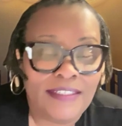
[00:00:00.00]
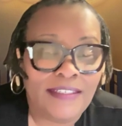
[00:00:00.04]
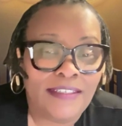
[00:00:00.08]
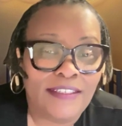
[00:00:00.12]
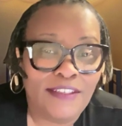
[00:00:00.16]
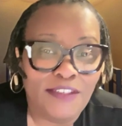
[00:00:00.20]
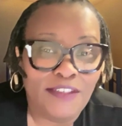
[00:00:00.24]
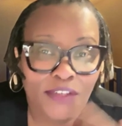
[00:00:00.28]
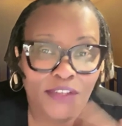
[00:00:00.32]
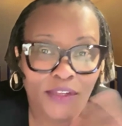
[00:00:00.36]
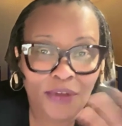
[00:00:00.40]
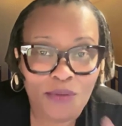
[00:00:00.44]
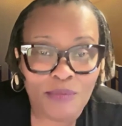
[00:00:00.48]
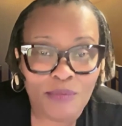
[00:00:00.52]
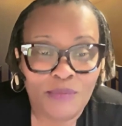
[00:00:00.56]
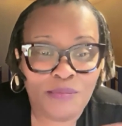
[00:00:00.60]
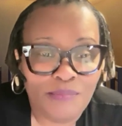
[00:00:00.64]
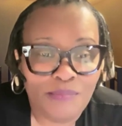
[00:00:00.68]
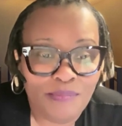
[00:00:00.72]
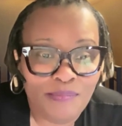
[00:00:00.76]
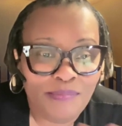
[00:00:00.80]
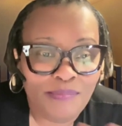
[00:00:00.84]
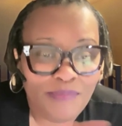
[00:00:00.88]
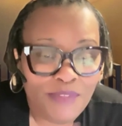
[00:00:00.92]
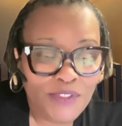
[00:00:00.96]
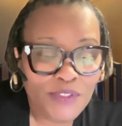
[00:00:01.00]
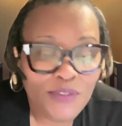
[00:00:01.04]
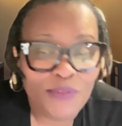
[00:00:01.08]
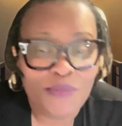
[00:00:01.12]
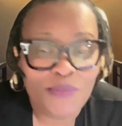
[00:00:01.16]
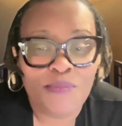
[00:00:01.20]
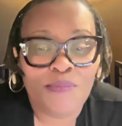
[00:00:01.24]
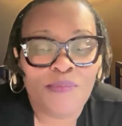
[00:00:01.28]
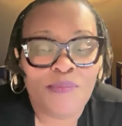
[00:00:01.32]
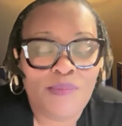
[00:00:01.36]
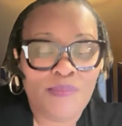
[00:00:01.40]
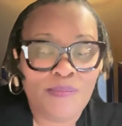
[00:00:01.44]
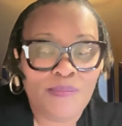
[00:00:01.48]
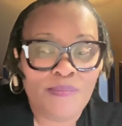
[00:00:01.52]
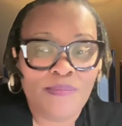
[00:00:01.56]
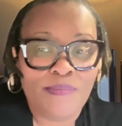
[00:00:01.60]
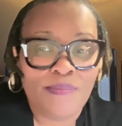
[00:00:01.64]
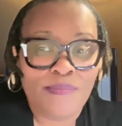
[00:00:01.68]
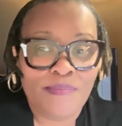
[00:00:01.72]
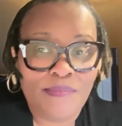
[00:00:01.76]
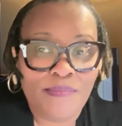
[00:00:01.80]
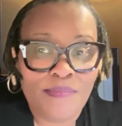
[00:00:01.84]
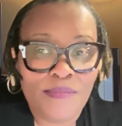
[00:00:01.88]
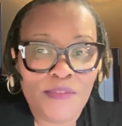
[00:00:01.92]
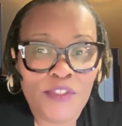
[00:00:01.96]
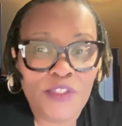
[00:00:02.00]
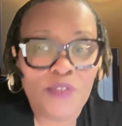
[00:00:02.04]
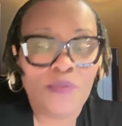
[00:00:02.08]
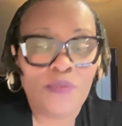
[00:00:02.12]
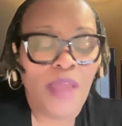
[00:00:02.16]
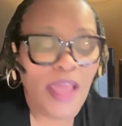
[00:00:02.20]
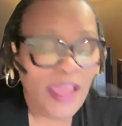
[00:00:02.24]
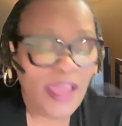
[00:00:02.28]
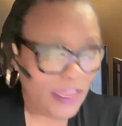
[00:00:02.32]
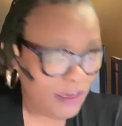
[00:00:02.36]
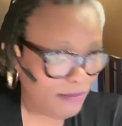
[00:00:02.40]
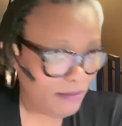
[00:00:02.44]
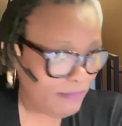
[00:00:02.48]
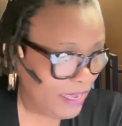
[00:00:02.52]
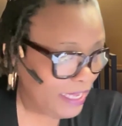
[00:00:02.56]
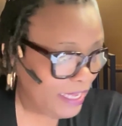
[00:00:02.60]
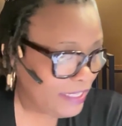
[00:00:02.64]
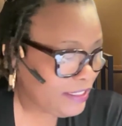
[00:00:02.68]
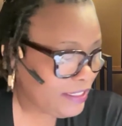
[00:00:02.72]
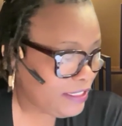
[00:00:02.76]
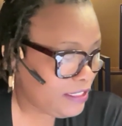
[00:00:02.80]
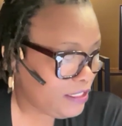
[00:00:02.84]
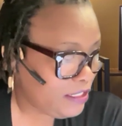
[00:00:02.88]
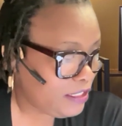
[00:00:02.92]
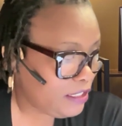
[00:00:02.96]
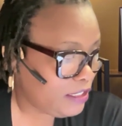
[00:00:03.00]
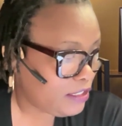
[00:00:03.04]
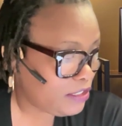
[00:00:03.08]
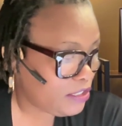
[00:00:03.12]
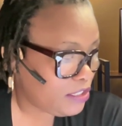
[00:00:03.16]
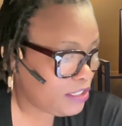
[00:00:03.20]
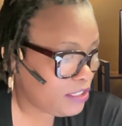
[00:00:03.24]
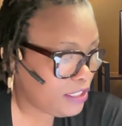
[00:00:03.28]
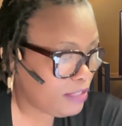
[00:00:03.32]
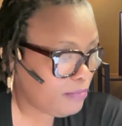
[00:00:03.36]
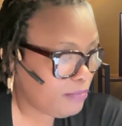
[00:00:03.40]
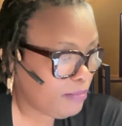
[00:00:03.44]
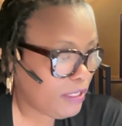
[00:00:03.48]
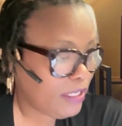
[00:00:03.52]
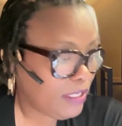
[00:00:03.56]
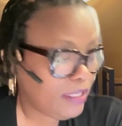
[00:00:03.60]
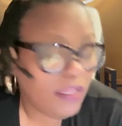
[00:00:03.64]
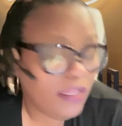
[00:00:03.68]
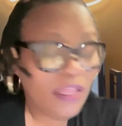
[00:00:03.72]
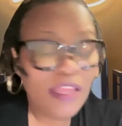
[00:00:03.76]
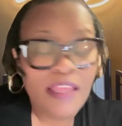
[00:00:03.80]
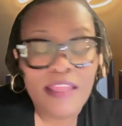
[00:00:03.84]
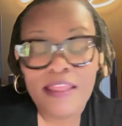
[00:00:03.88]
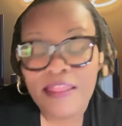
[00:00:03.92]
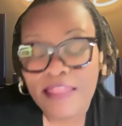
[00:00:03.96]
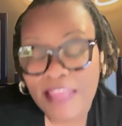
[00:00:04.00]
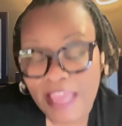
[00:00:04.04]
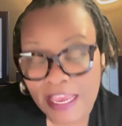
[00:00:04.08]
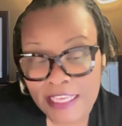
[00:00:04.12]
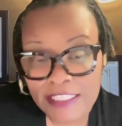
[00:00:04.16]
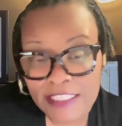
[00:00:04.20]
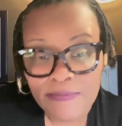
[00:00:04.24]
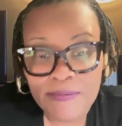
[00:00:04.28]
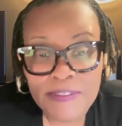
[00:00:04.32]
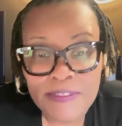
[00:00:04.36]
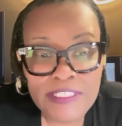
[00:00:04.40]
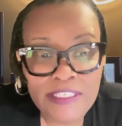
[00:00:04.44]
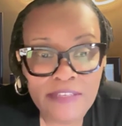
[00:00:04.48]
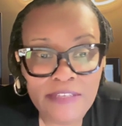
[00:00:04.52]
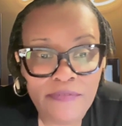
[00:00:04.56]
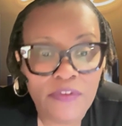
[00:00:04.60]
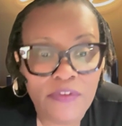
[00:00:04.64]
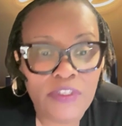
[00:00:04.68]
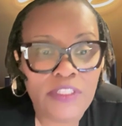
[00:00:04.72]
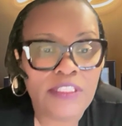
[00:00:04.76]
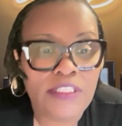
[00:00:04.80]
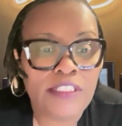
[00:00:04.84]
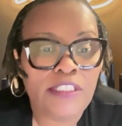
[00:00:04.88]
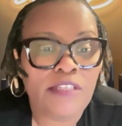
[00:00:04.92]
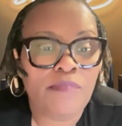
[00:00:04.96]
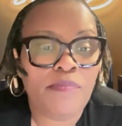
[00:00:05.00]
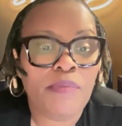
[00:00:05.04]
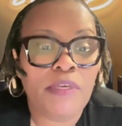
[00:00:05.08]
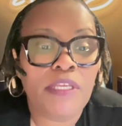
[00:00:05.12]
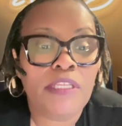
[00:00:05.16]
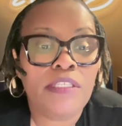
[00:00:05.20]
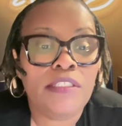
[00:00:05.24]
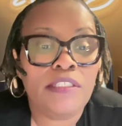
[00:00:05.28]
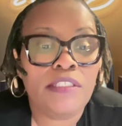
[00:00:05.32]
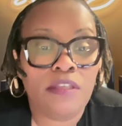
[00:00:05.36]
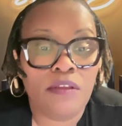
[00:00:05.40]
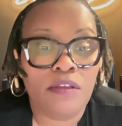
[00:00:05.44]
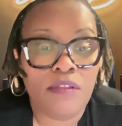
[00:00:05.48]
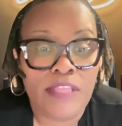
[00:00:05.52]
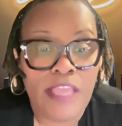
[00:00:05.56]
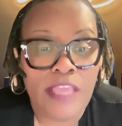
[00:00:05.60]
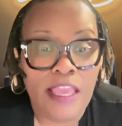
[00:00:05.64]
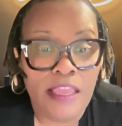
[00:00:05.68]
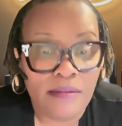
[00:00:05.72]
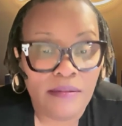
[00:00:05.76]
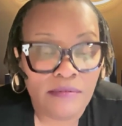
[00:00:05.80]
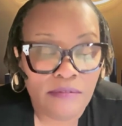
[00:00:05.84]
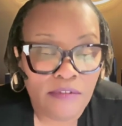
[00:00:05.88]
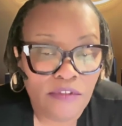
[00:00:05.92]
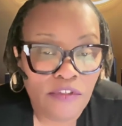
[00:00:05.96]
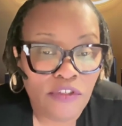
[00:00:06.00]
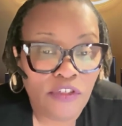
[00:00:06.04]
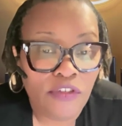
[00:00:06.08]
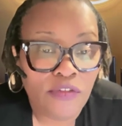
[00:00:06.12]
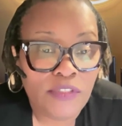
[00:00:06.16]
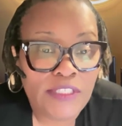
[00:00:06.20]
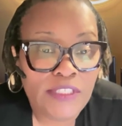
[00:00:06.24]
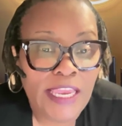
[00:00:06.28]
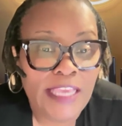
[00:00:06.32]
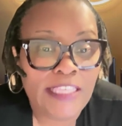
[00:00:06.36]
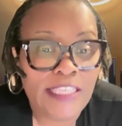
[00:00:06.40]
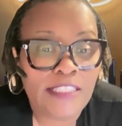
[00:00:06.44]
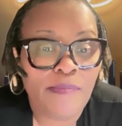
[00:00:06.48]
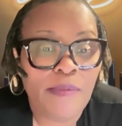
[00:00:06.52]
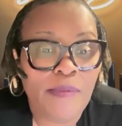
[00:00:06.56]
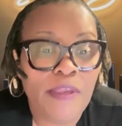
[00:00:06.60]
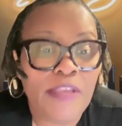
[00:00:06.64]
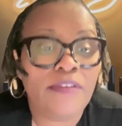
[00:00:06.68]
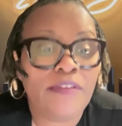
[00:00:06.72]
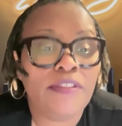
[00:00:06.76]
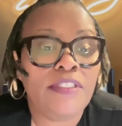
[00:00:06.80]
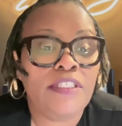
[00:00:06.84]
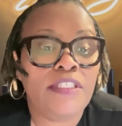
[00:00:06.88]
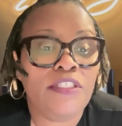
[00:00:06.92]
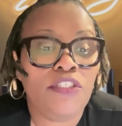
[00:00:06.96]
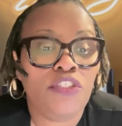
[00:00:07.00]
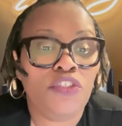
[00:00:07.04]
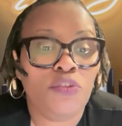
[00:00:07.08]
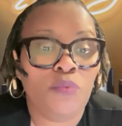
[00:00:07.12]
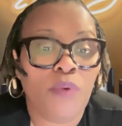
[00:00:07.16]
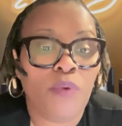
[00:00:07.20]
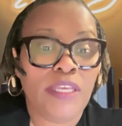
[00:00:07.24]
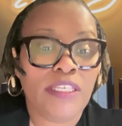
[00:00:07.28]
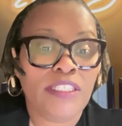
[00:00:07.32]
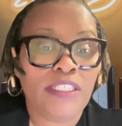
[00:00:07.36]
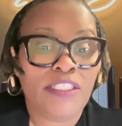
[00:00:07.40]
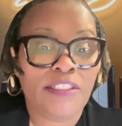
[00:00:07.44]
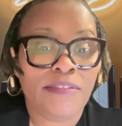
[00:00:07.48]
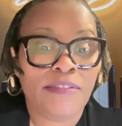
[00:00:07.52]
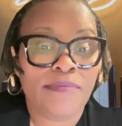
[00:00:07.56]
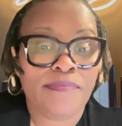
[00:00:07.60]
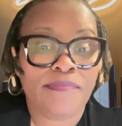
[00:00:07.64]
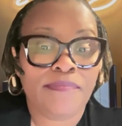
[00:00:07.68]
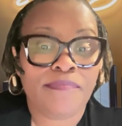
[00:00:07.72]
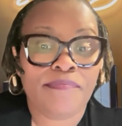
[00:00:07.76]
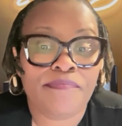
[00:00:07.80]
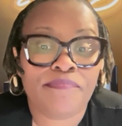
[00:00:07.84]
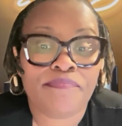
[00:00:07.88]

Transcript: you know, to do itemized deductions, but that specifically depends on that, taxpayer situation.